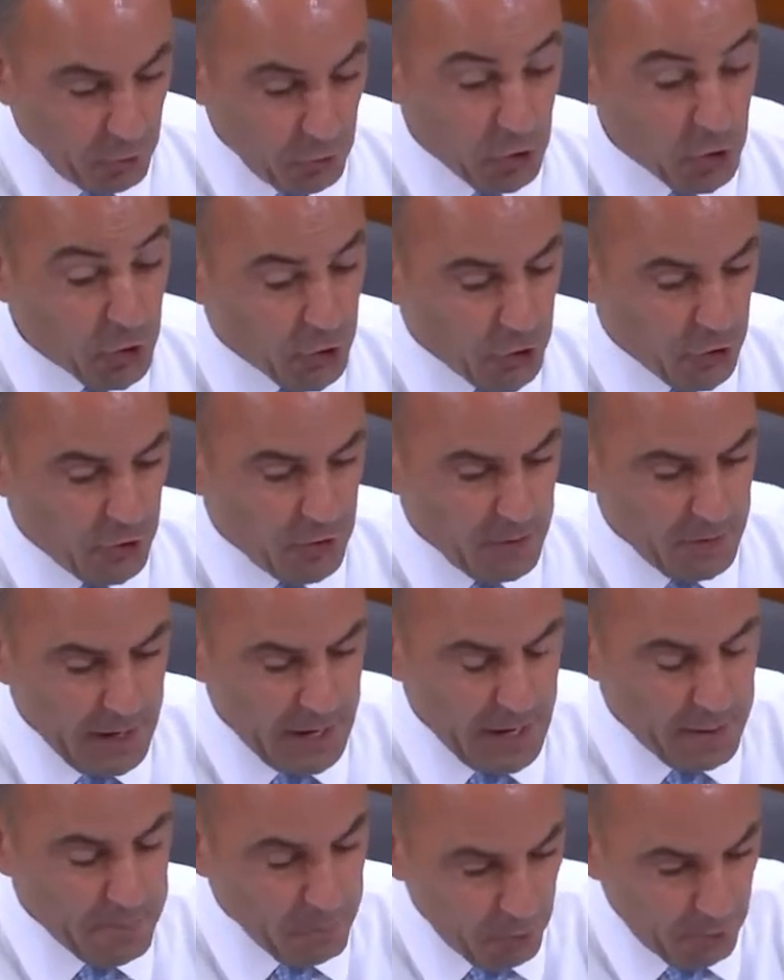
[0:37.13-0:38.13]
fuller
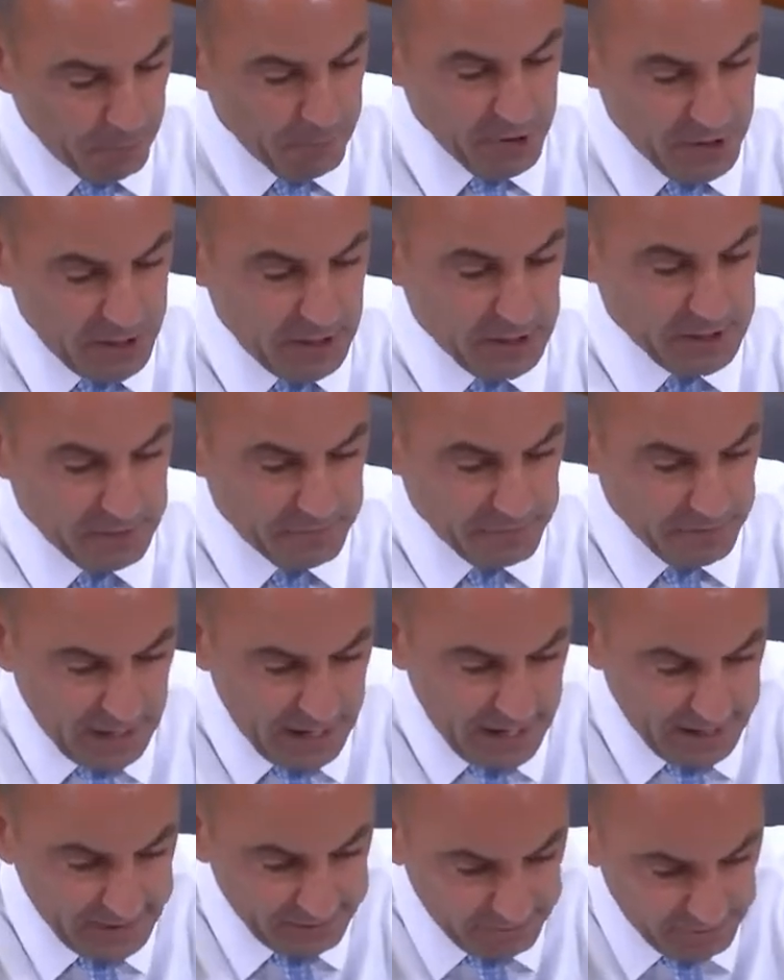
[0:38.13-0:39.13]
and more
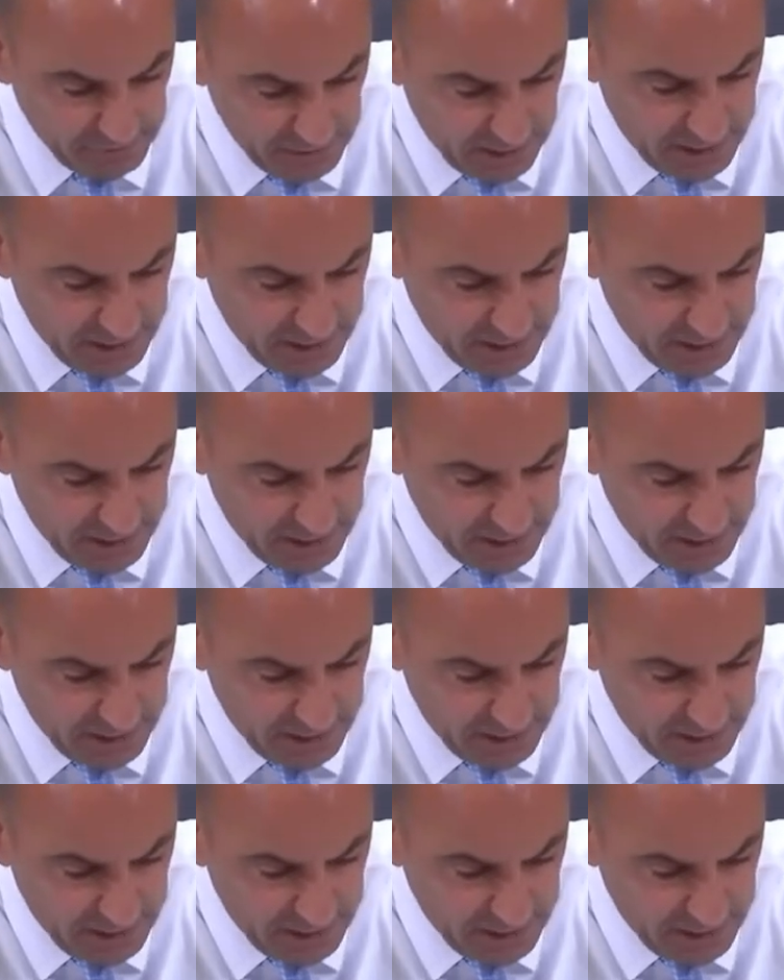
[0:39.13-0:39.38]
productive li-